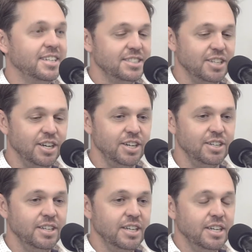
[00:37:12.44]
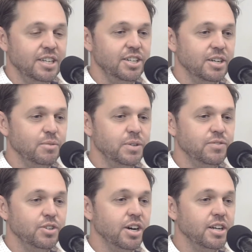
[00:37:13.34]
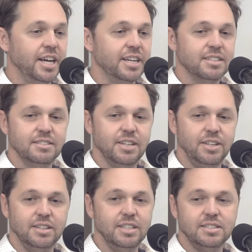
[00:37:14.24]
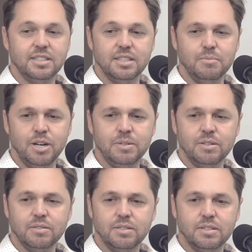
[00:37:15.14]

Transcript: So, we've got I think at the moment,